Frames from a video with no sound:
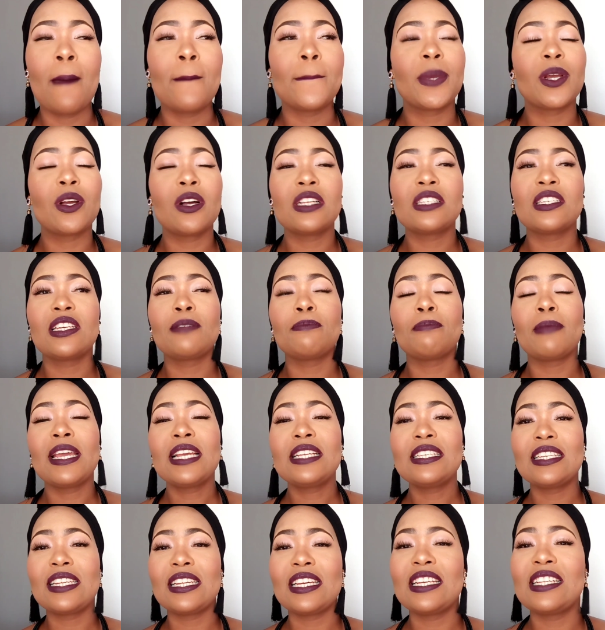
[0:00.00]
because it
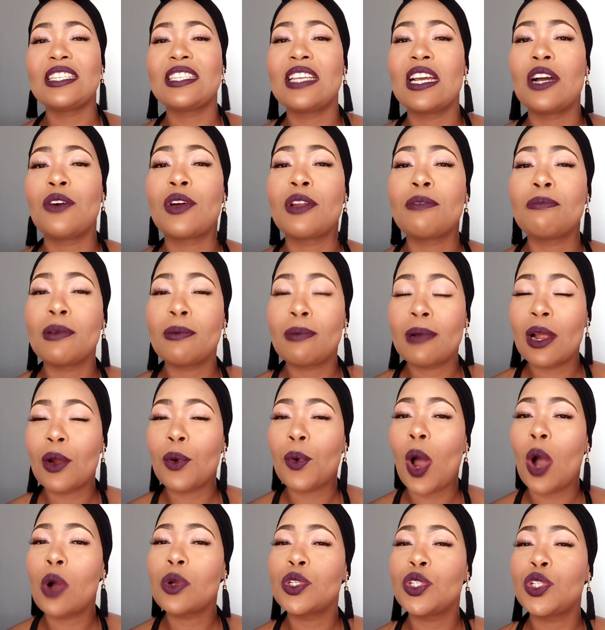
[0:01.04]
makes it easier when people
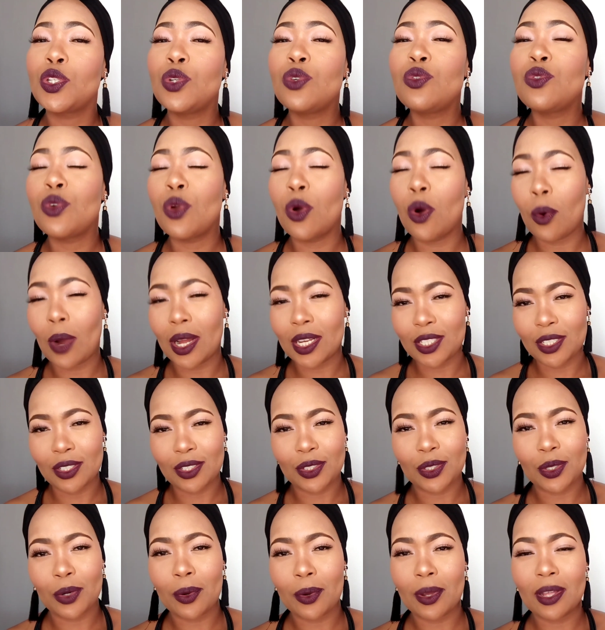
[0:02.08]
around you know what you're
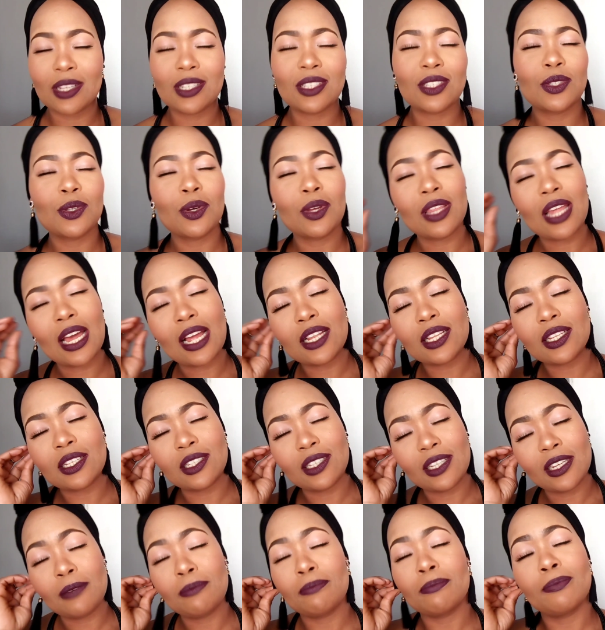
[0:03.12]
doing, so that
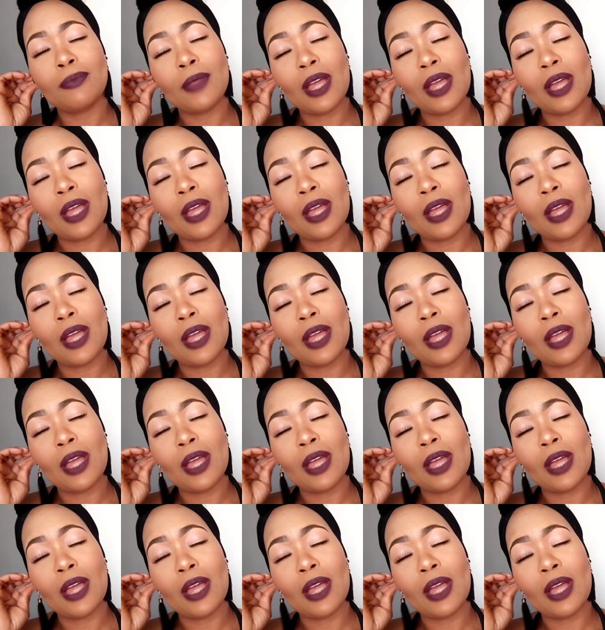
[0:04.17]
it,